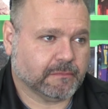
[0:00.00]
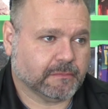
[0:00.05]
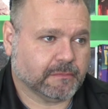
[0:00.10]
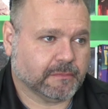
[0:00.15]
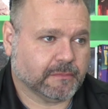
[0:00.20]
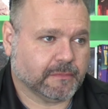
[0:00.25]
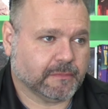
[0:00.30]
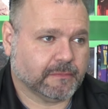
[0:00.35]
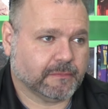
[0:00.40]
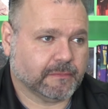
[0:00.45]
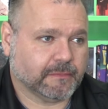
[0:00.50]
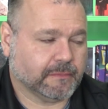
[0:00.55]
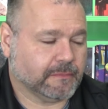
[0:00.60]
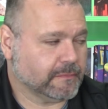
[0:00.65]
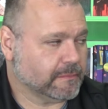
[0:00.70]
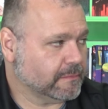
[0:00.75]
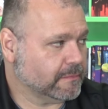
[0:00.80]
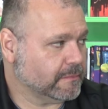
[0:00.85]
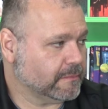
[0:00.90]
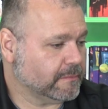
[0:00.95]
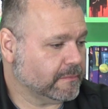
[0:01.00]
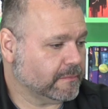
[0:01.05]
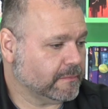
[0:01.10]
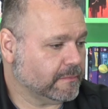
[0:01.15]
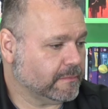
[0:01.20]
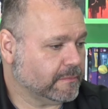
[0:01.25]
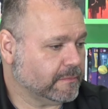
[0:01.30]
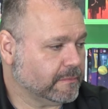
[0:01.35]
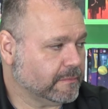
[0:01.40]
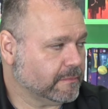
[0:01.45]

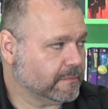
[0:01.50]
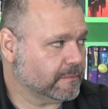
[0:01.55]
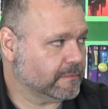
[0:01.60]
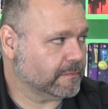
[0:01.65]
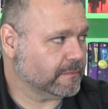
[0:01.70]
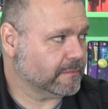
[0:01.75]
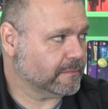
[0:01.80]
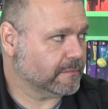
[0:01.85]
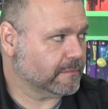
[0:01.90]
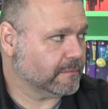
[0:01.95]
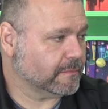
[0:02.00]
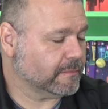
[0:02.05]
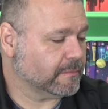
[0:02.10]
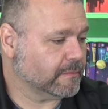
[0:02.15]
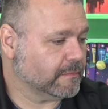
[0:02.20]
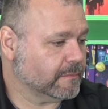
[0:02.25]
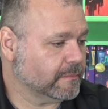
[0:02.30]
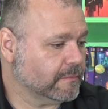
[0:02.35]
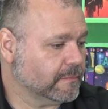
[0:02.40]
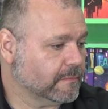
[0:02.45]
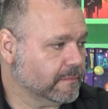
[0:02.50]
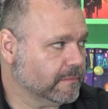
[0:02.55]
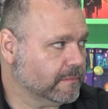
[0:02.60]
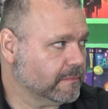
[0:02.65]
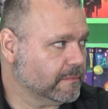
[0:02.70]
The person shown says nothing.